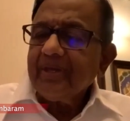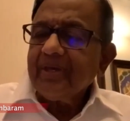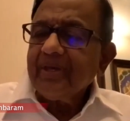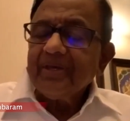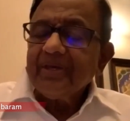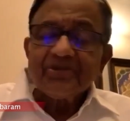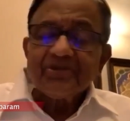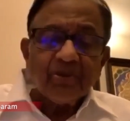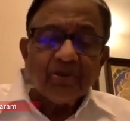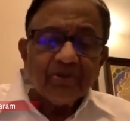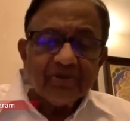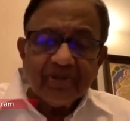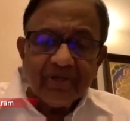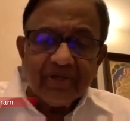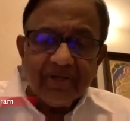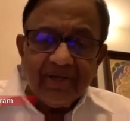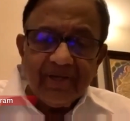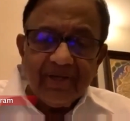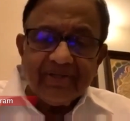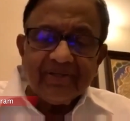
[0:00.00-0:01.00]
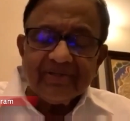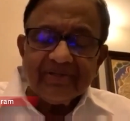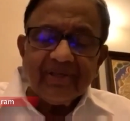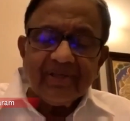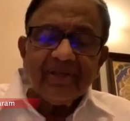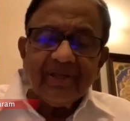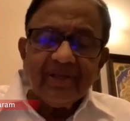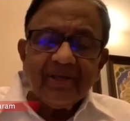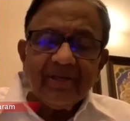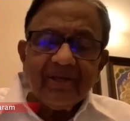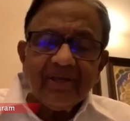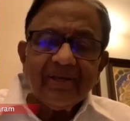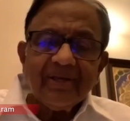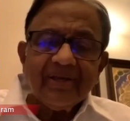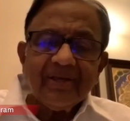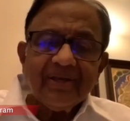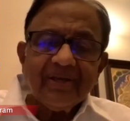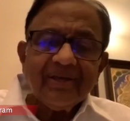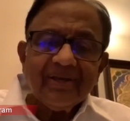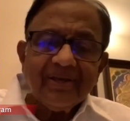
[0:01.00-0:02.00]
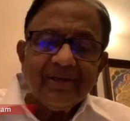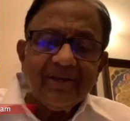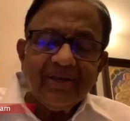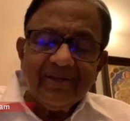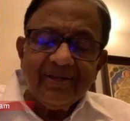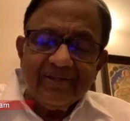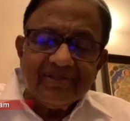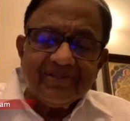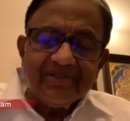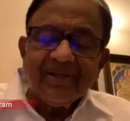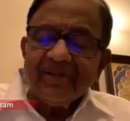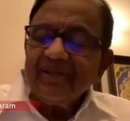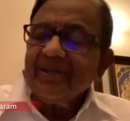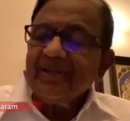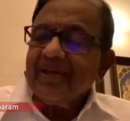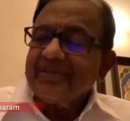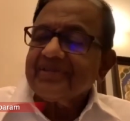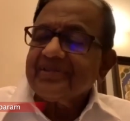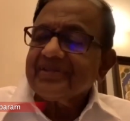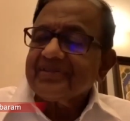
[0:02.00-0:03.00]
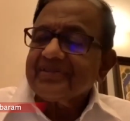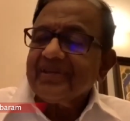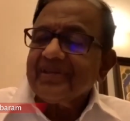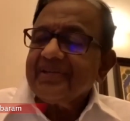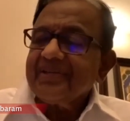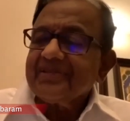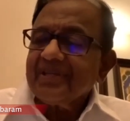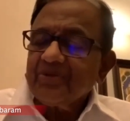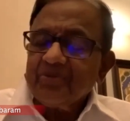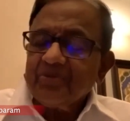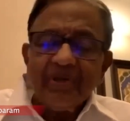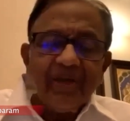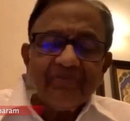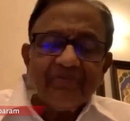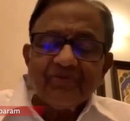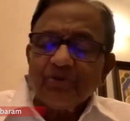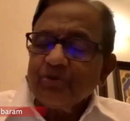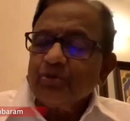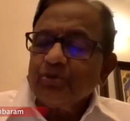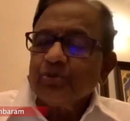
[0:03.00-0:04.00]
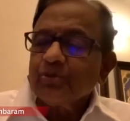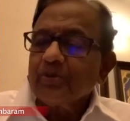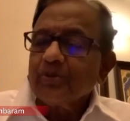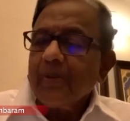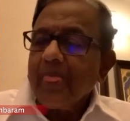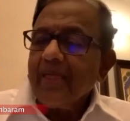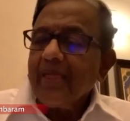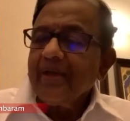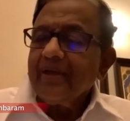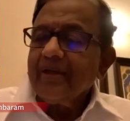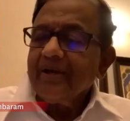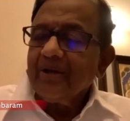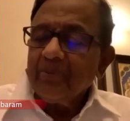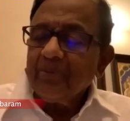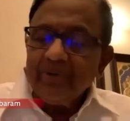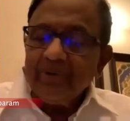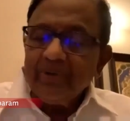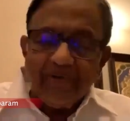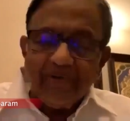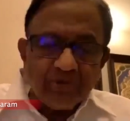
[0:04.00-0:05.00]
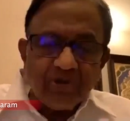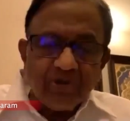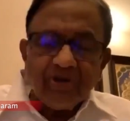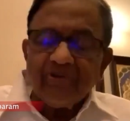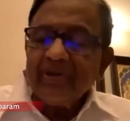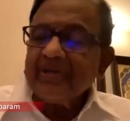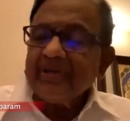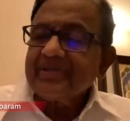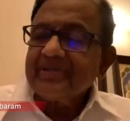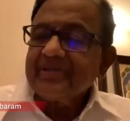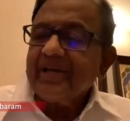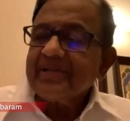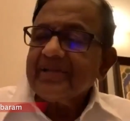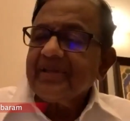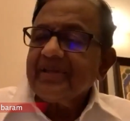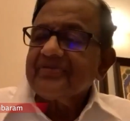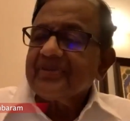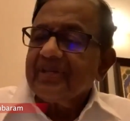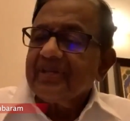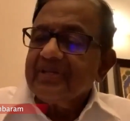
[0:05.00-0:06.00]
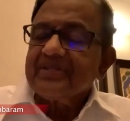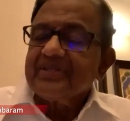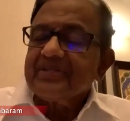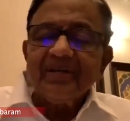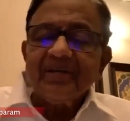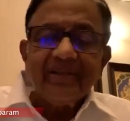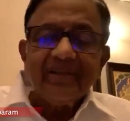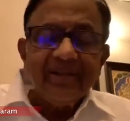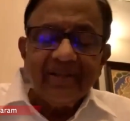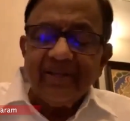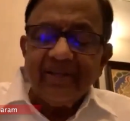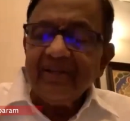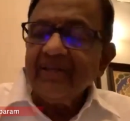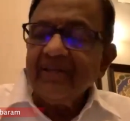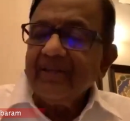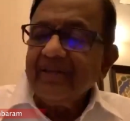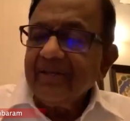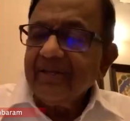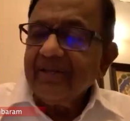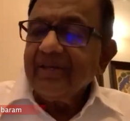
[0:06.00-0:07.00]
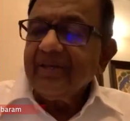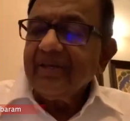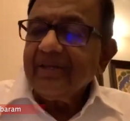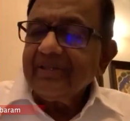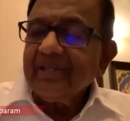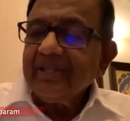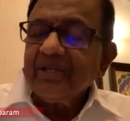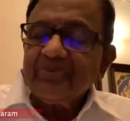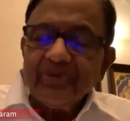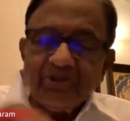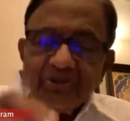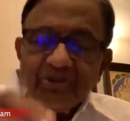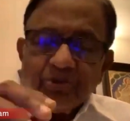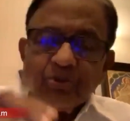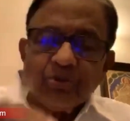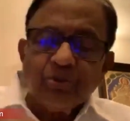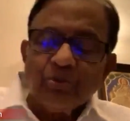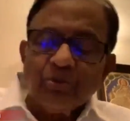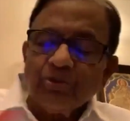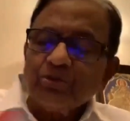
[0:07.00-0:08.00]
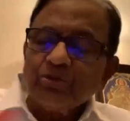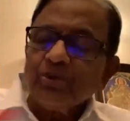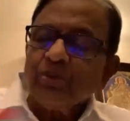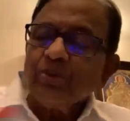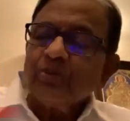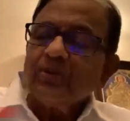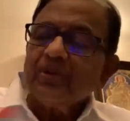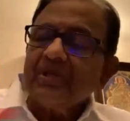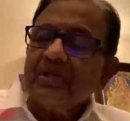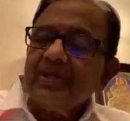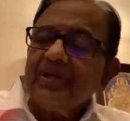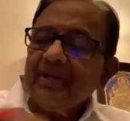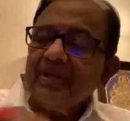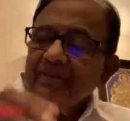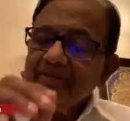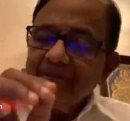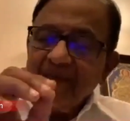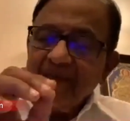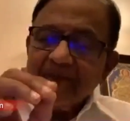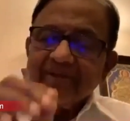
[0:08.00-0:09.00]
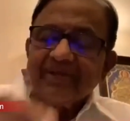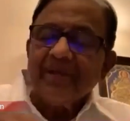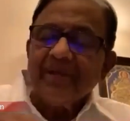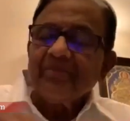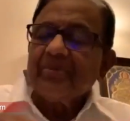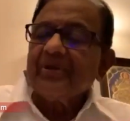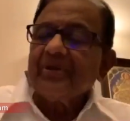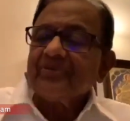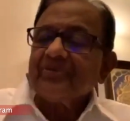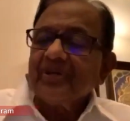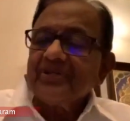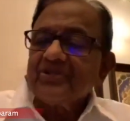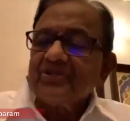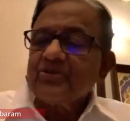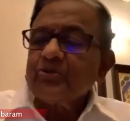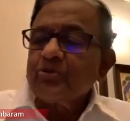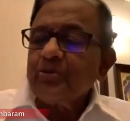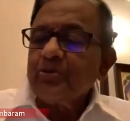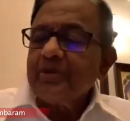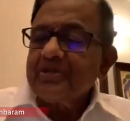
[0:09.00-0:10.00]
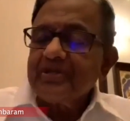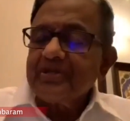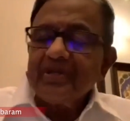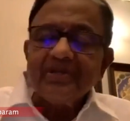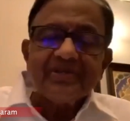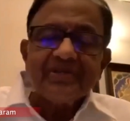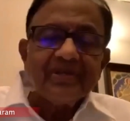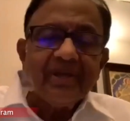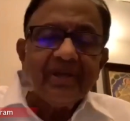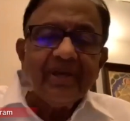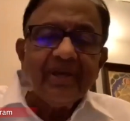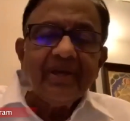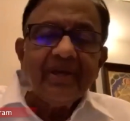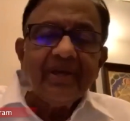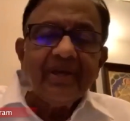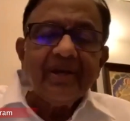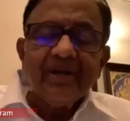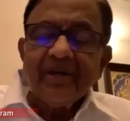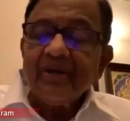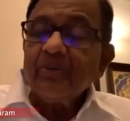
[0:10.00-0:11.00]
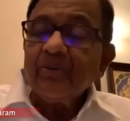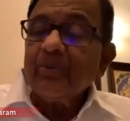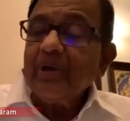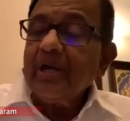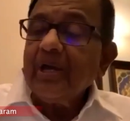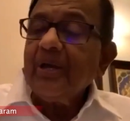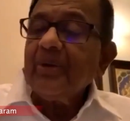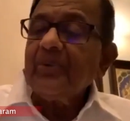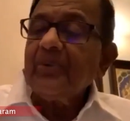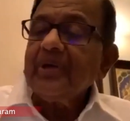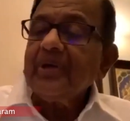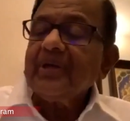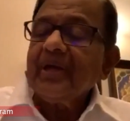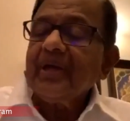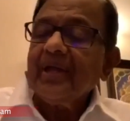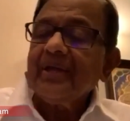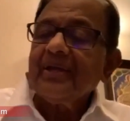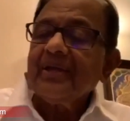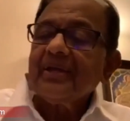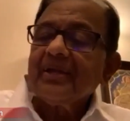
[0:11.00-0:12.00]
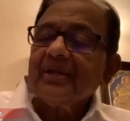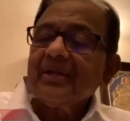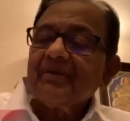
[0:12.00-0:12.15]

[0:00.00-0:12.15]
So it is an internal exercise that we have to do. We have to correct ourselves internally, that we choose only that number of constituencies where we can